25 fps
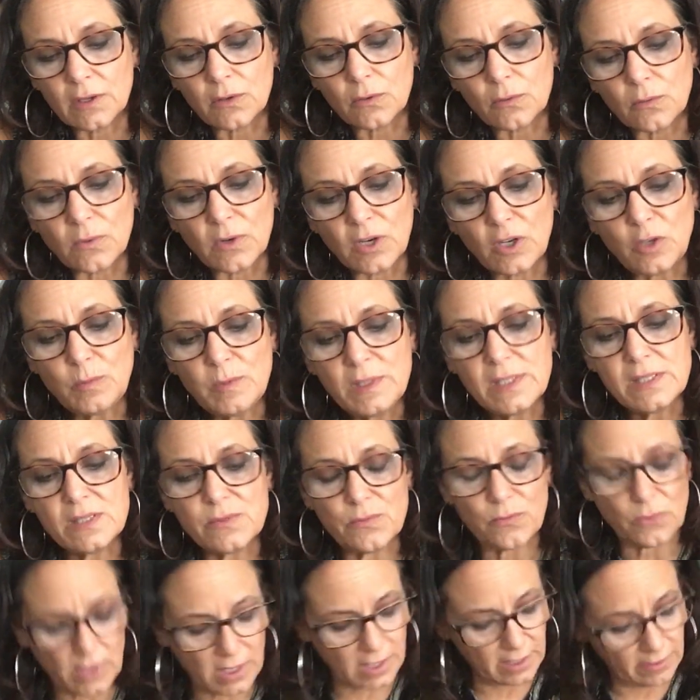Romans
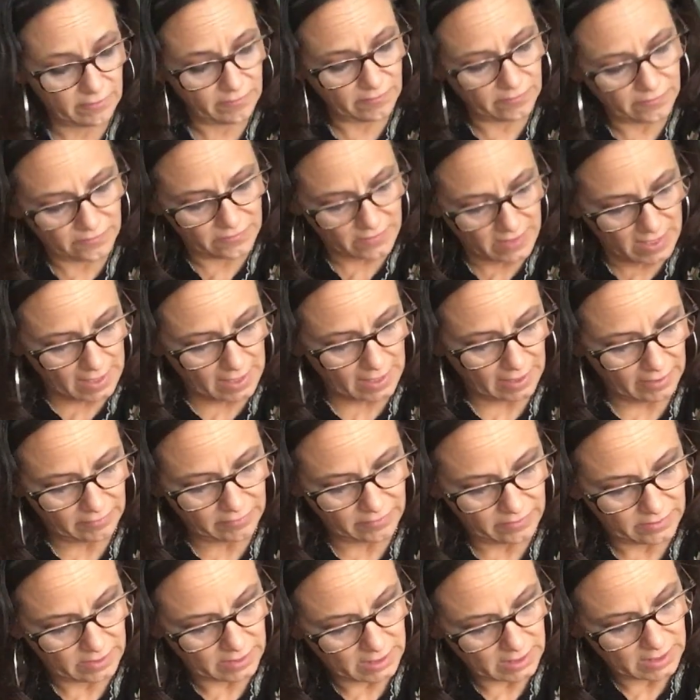1:5.
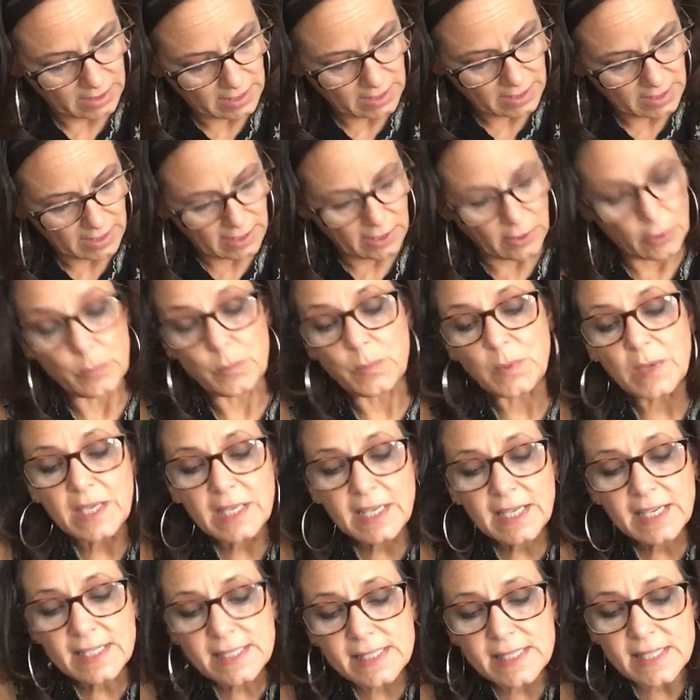The
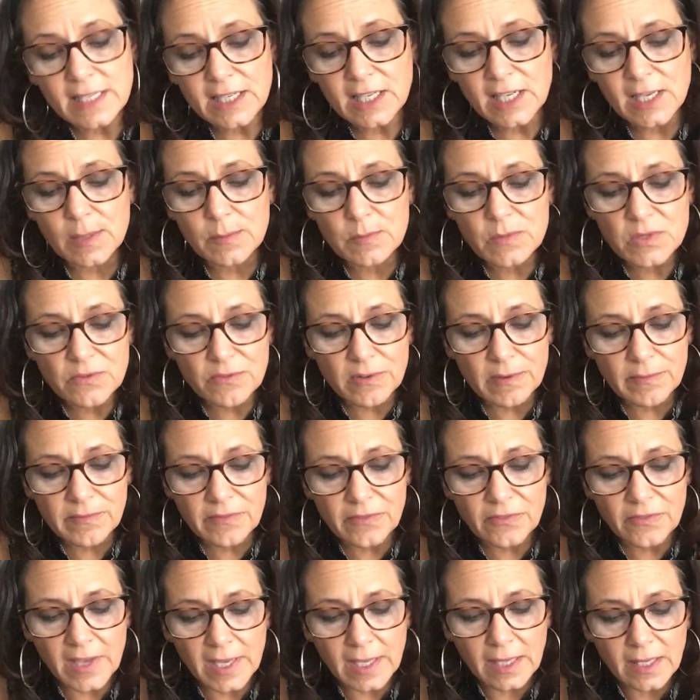obedience that comes from
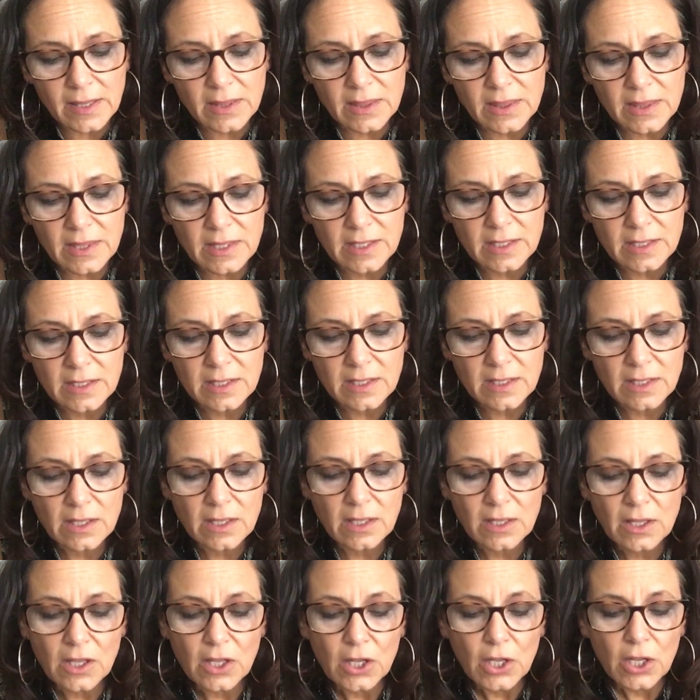faith.
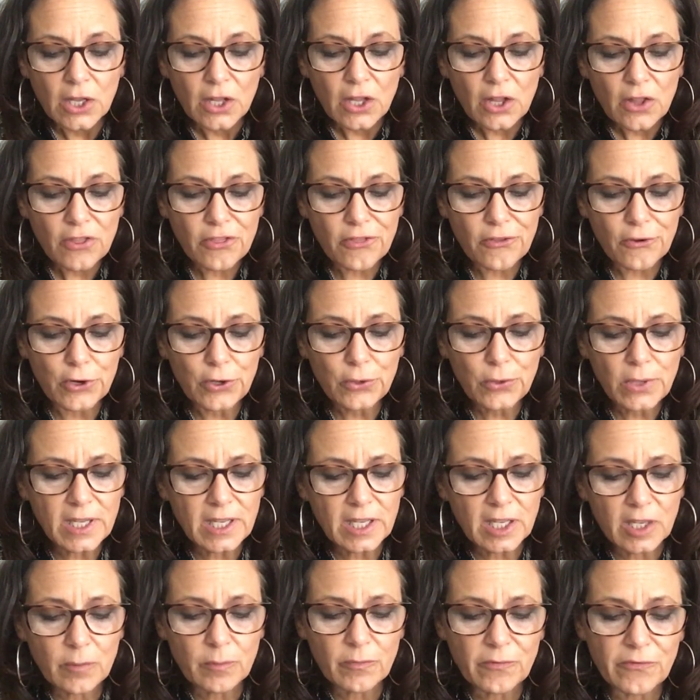Through
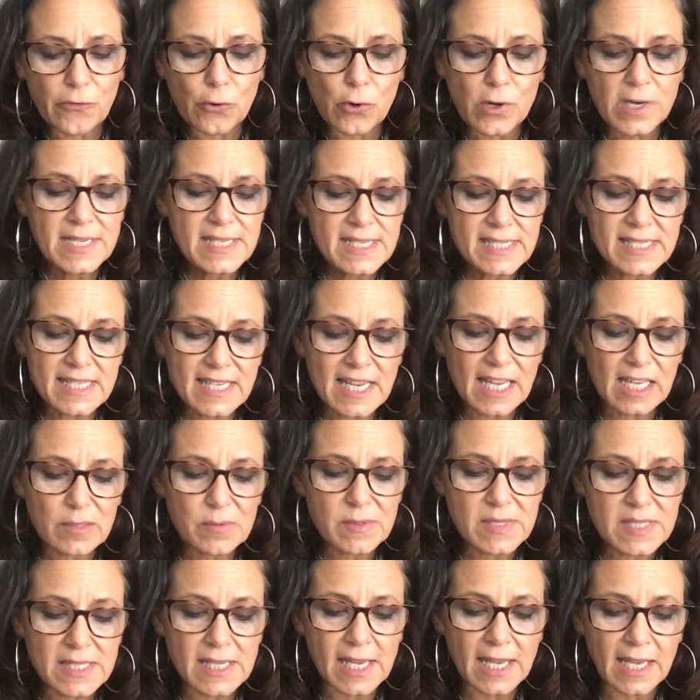him, for his
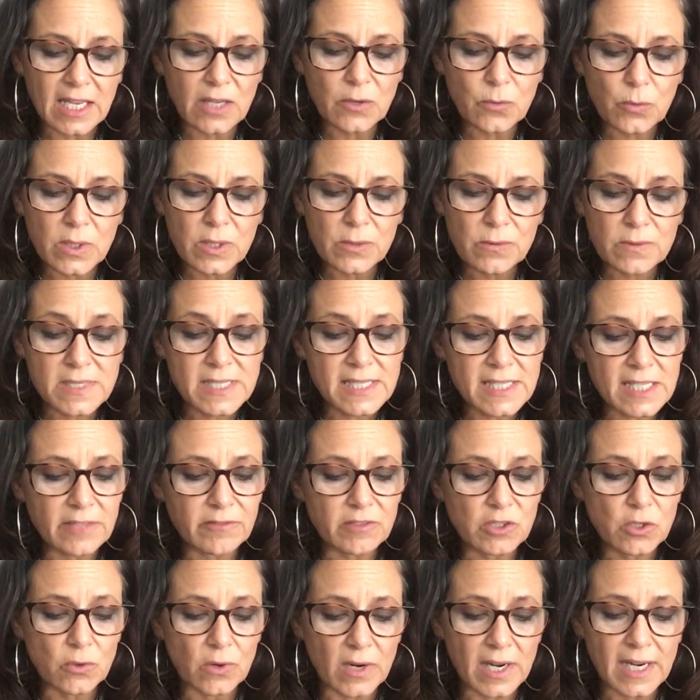name's sake, we
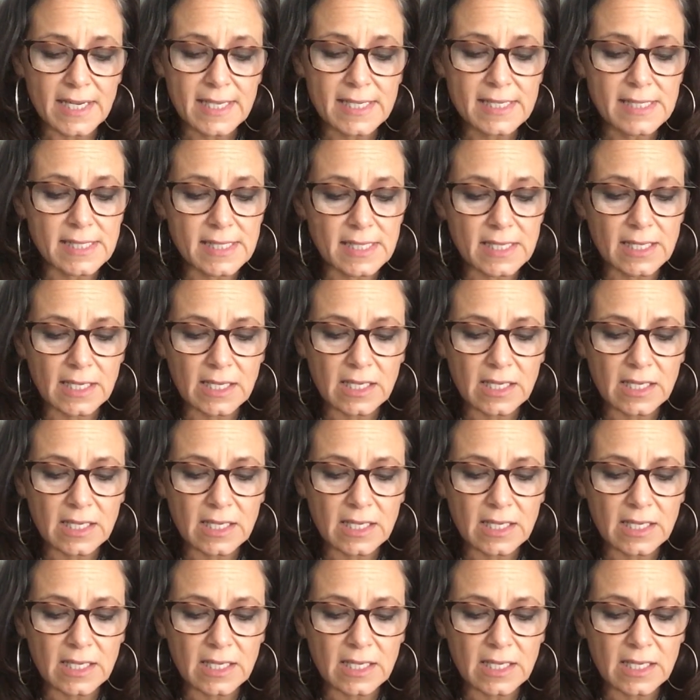received grace